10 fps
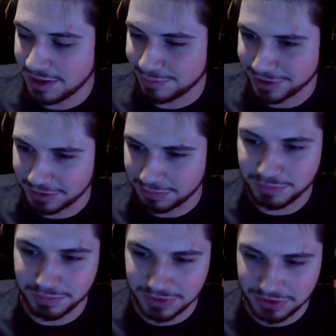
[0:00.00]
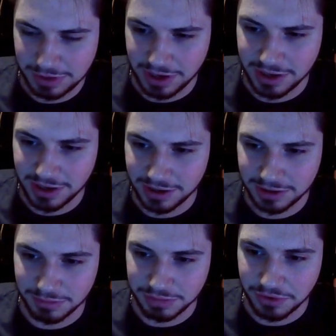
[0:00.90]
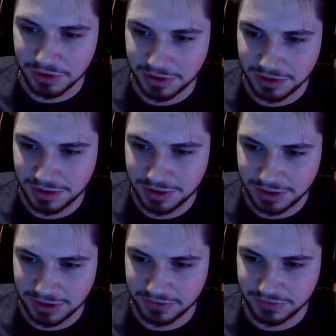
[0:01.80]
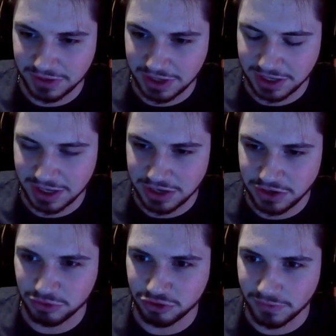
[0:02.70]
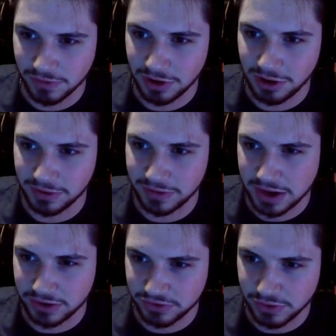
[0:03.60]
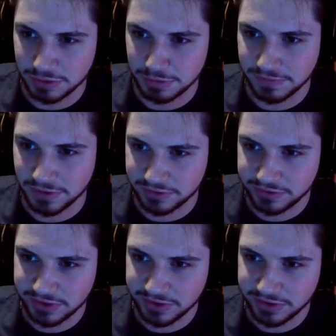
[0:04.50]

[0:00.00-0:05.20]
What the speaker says: But computer is needing a huge overhaul. That is going to be first.